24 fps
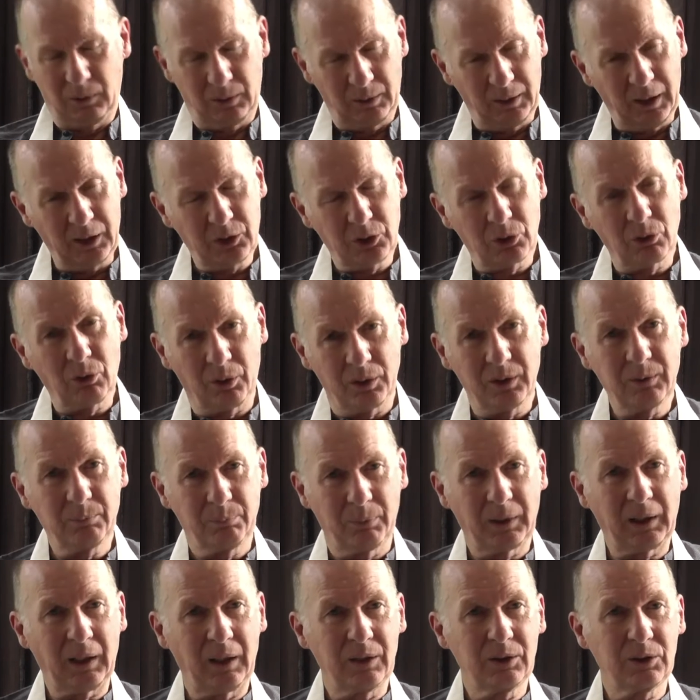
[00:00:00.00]
Later on
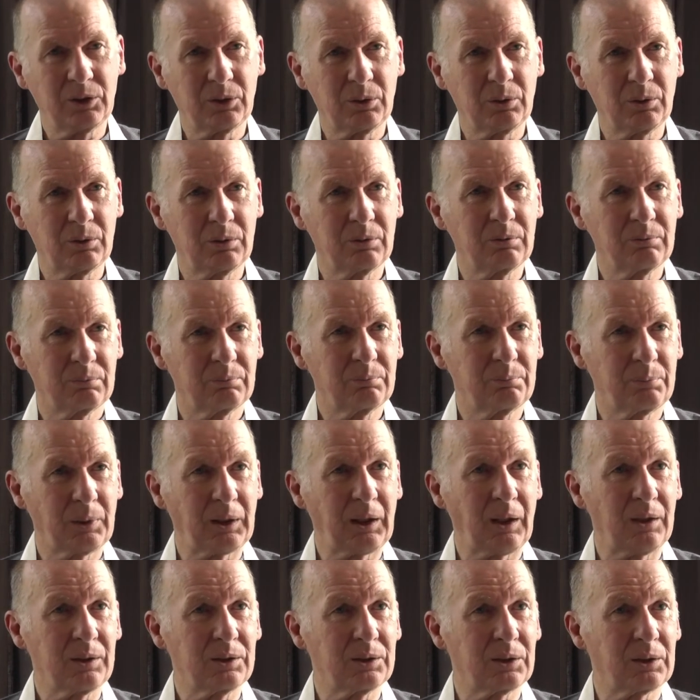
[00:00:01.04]
it began to,
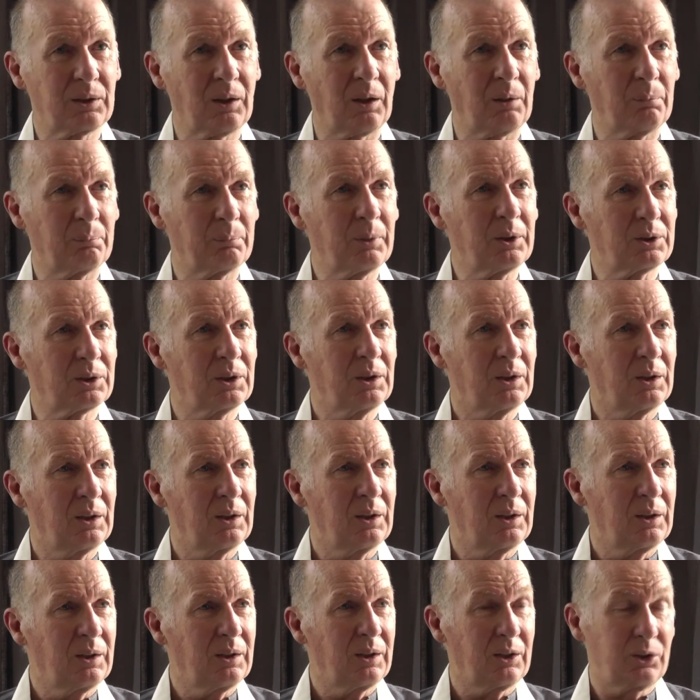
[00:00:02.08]
began to come, but
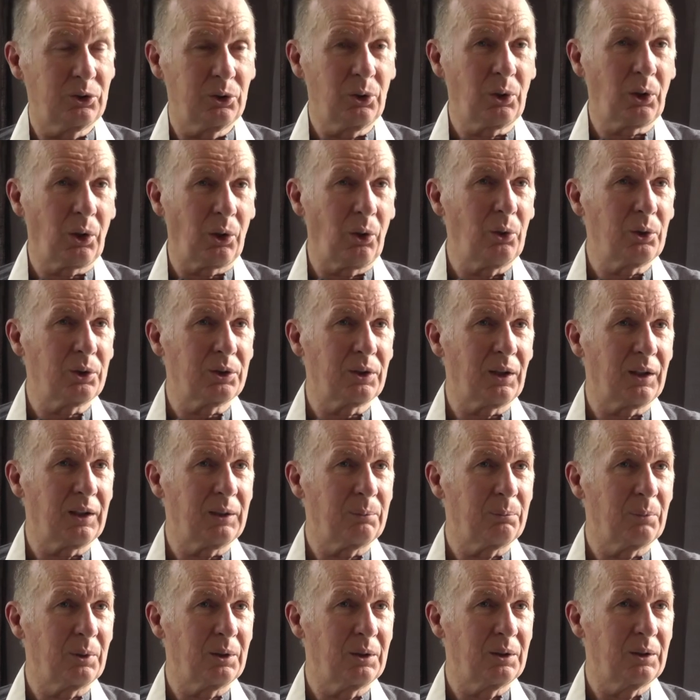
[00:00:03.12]
it took a long
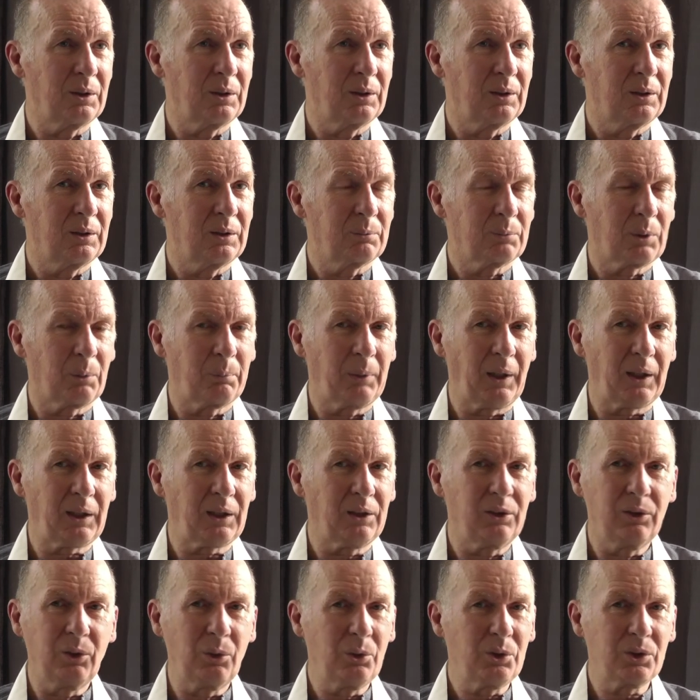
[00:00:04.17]
time. But
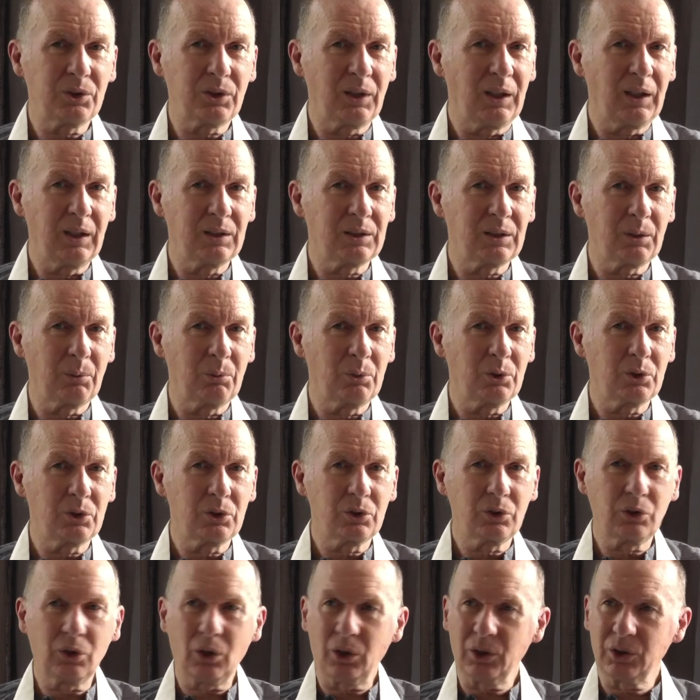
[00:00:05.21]
back in those days it
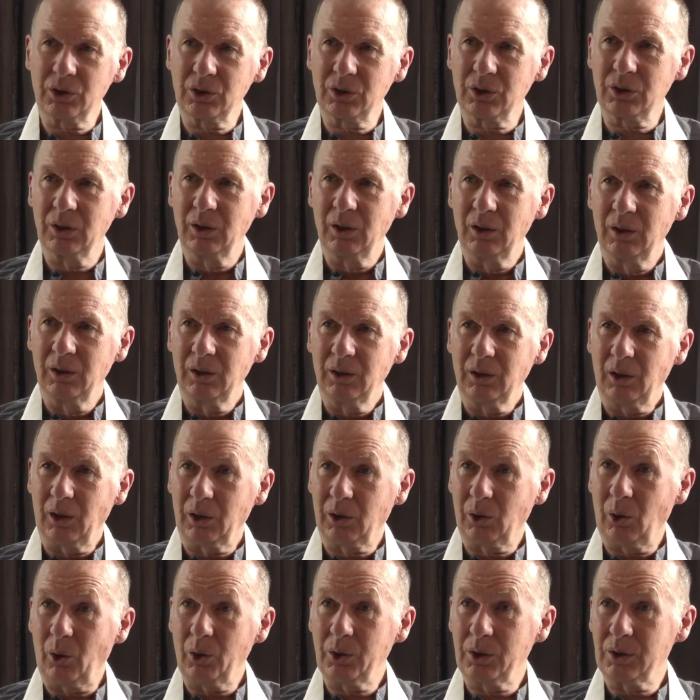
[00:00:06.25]
was just,
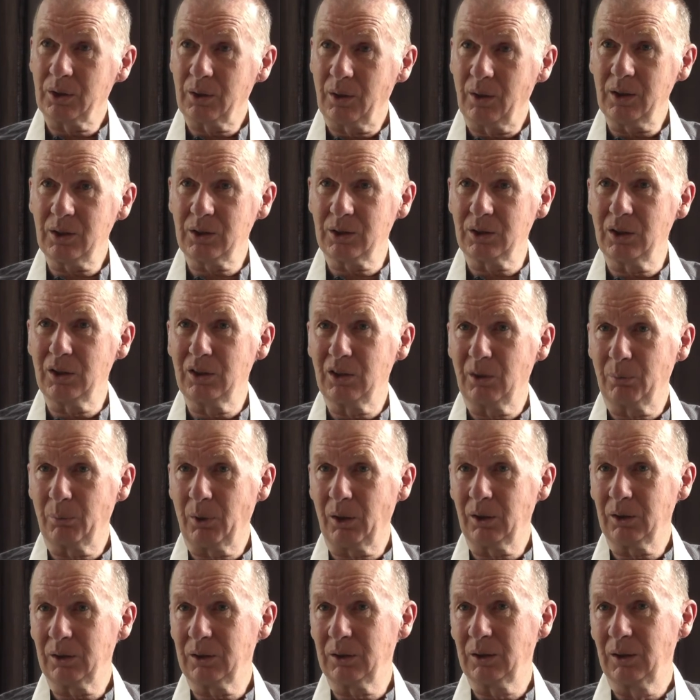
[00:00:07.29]
according to this senior
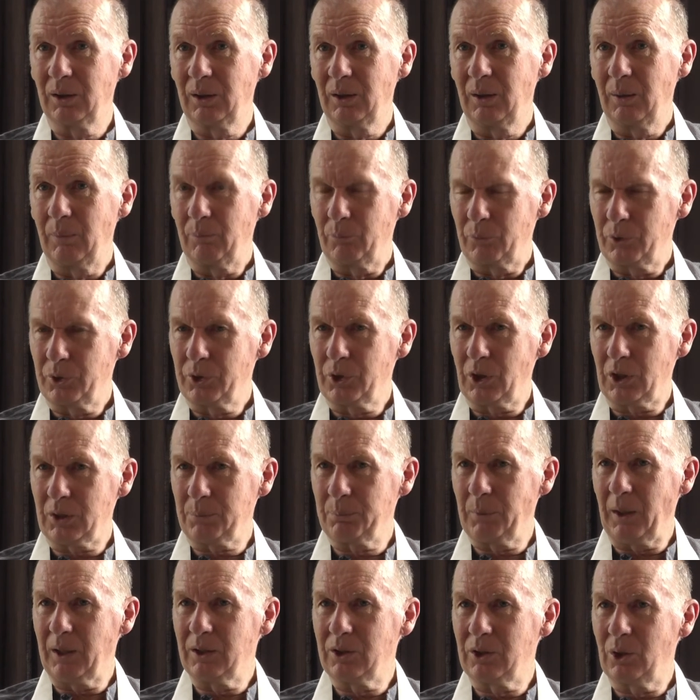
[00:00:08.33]
monk,
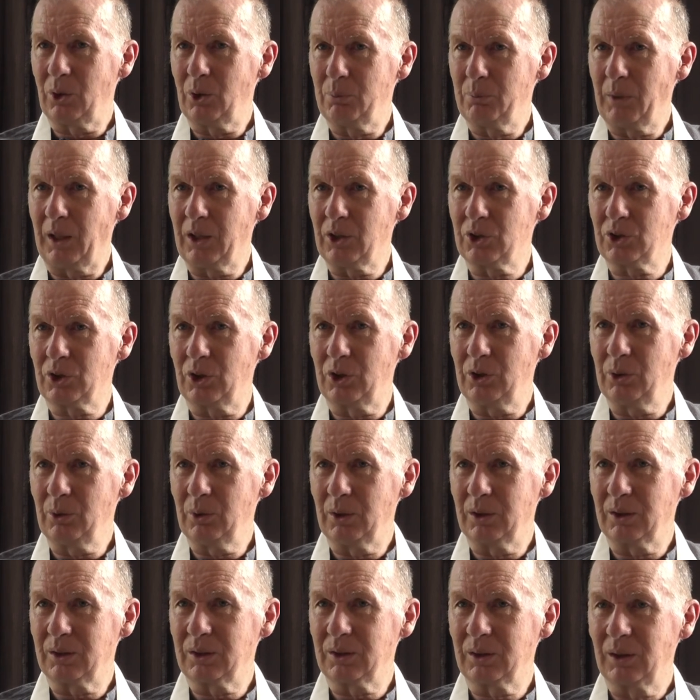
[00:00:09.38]
just Bhante had managed to do
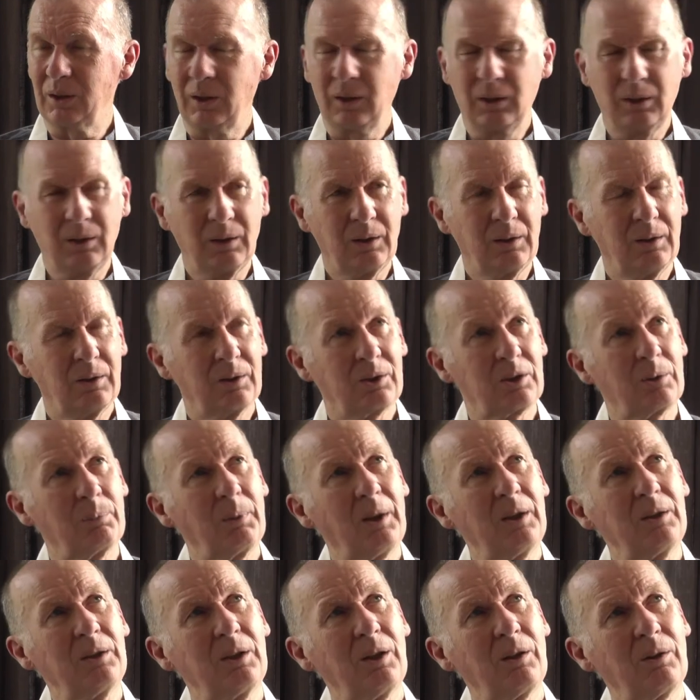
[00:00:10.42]
it. So
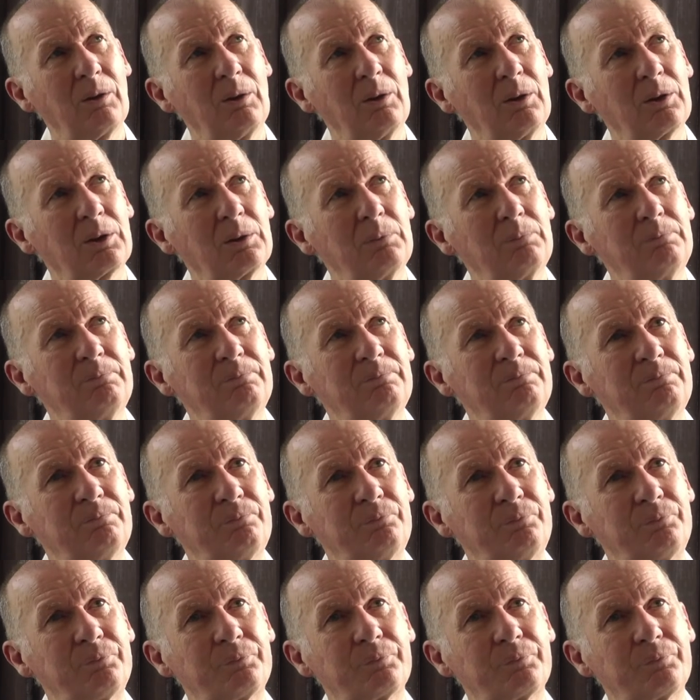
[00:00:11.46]
Bhante thought, hmm,